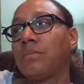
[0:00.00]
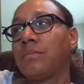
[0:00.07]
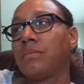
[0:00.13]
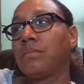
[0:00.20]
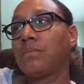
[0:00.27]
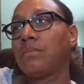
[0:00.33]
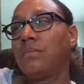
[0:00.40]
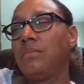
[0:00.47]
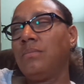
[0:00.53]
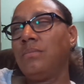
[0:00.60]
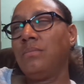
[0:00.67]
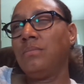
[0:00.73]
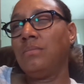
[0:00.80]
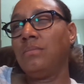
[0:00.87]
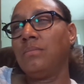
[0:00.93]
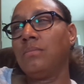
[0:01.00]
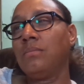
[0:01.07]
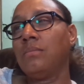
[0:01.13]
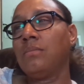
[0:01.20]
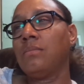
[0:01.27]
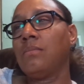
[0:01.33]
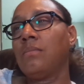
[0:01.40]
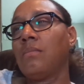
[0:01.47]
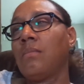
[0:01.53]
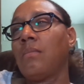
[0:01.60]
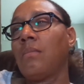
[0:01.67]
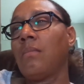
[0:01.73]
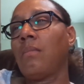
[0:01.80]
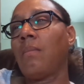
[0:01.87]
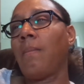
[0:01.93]

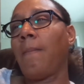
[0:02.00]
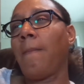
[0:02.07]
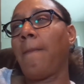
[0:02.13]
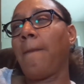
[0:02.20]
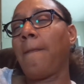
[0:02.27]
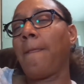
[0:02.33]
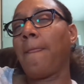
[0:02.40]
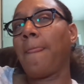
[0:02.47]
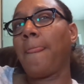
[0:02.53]
(no one is talking)